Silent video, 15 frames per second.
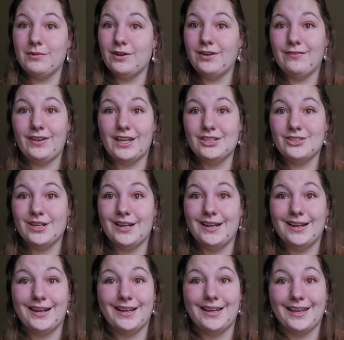some
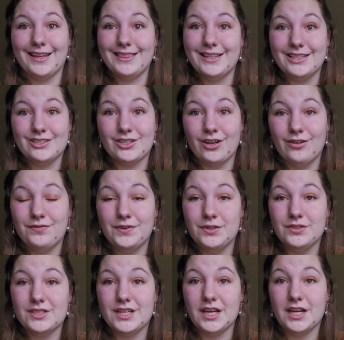motivation, get these
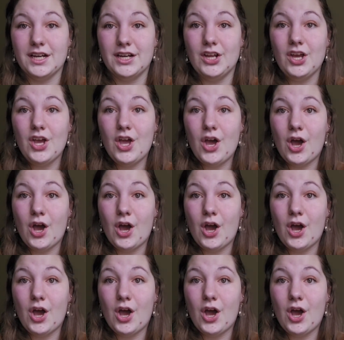tofus done.